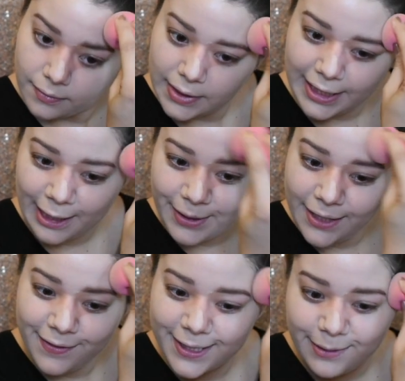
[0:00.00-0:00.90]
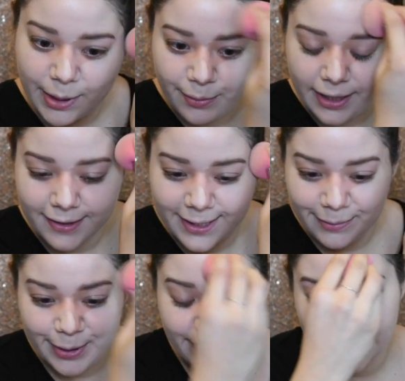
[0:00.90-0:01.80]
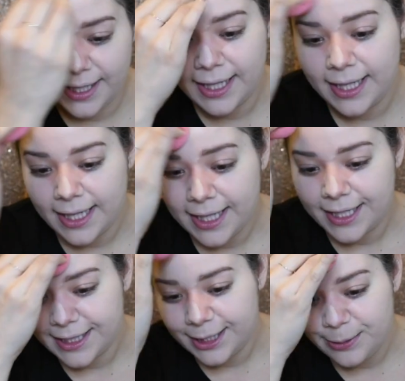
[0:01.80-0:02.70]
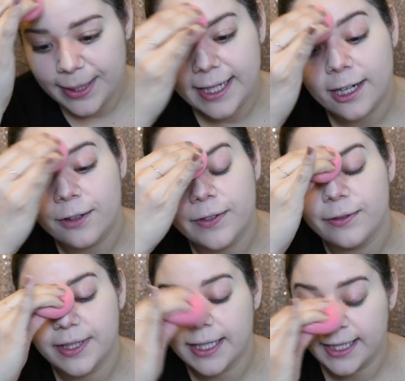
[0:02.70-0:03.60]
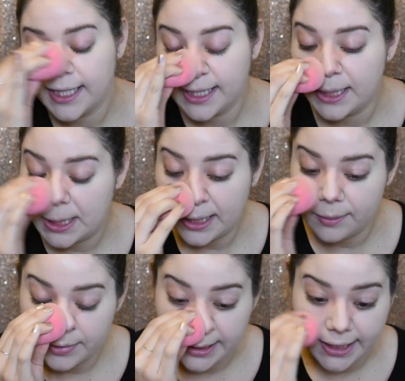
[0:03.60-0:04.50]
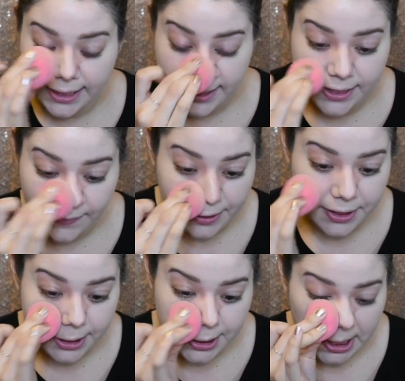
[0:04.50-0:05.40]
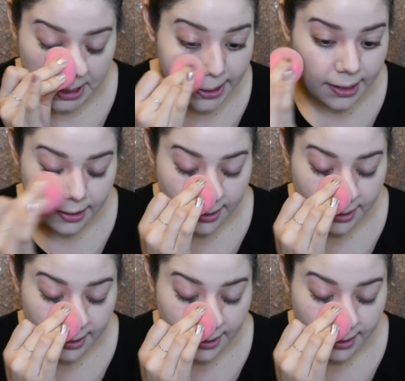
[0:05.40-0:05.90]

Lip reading: And I already filled in my brows, so I'm going to be a little bit careful when I am blending in this foundation.